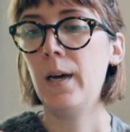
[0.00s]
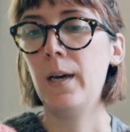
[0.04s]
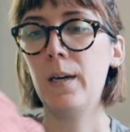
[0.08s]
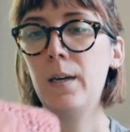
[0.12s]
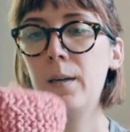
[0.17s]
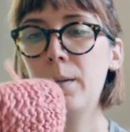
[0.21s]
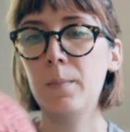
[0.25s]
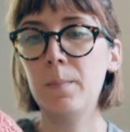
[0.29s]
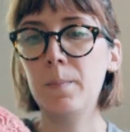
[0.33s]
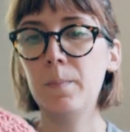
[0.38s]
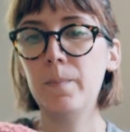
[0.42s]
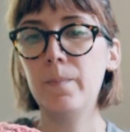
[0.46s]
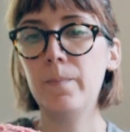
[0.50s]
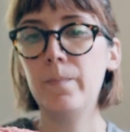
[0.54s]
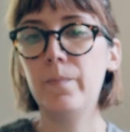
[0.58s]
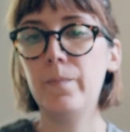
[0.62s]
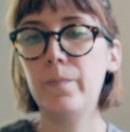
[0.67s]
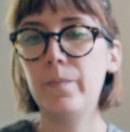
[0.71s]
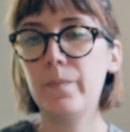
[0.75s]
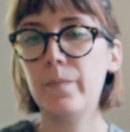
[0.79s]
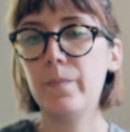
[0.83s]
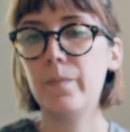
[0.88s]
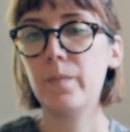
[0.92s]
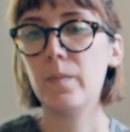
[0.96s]
Um,
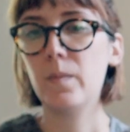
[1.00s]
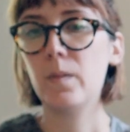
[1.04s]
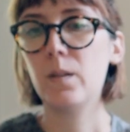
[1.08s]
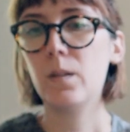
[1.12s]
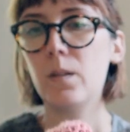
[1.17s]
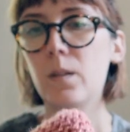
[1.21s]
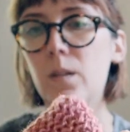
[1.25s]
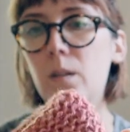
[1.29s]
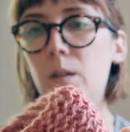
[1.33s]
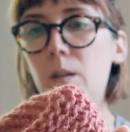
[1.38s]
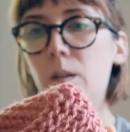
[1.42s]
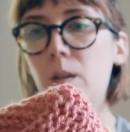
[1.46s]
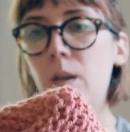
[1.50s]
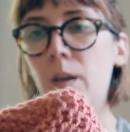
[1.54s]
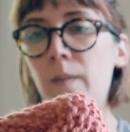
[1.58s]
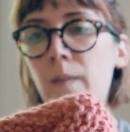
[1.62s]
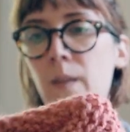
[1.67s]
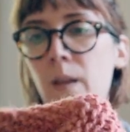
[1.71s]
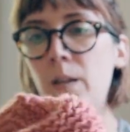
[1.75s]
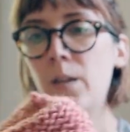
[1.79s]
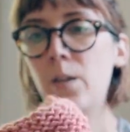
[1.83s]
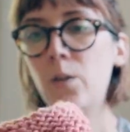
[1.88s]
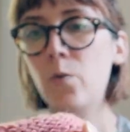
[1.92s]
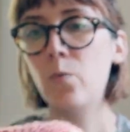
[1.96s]

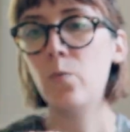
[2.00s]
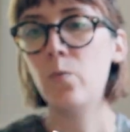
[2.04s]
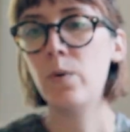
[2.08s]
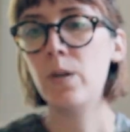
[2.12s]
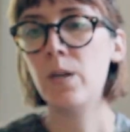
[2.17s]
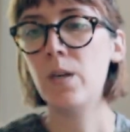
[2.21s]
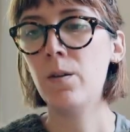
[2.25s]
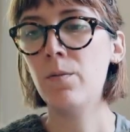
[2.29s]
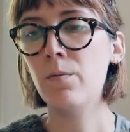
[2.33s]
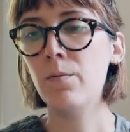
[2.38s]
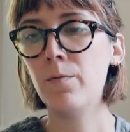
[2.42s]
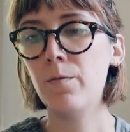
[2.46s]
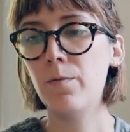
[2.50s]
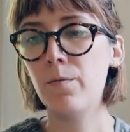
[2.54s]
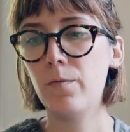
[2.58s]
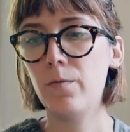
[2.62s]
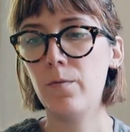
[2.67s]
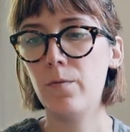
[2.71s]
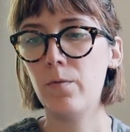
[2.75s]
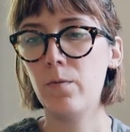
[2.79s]
and then you weave